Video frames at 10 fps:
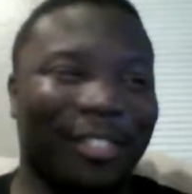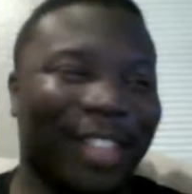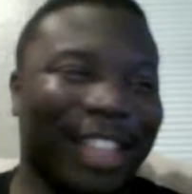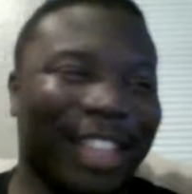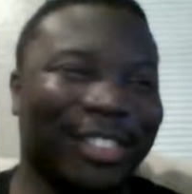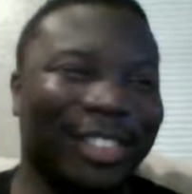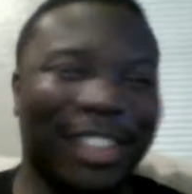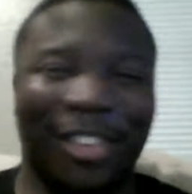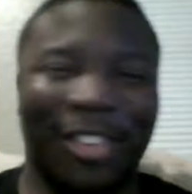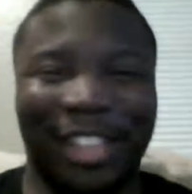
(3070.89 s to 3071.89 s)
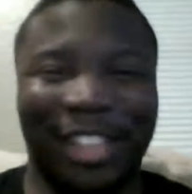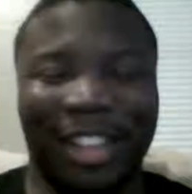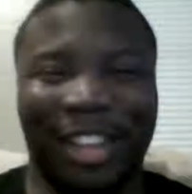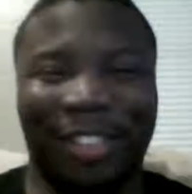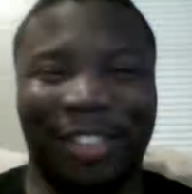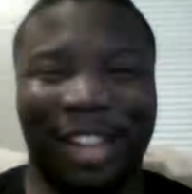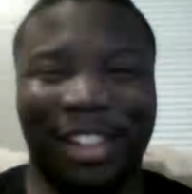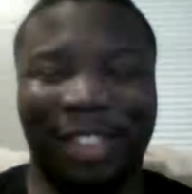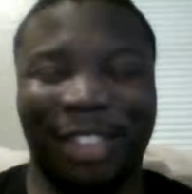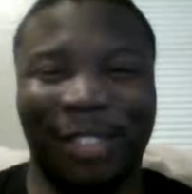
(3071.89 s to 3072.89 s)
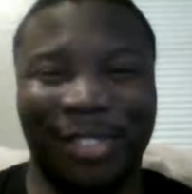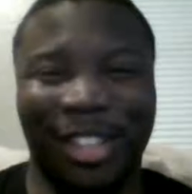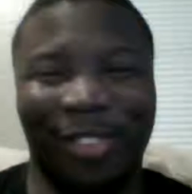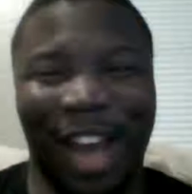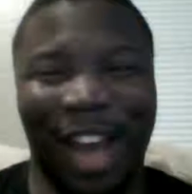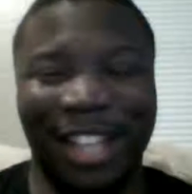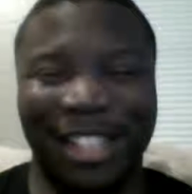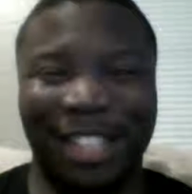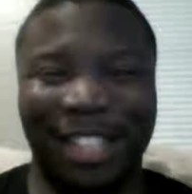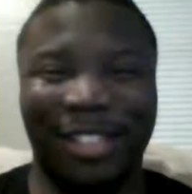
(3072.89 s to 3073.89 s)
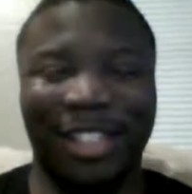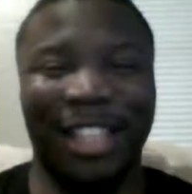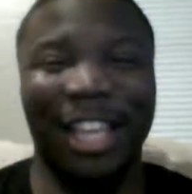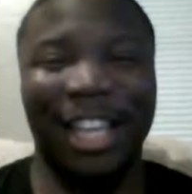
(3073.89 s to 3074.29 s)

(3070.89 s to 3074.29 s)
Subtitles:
because we were over here talking about the Clippers being the whitest team in the league.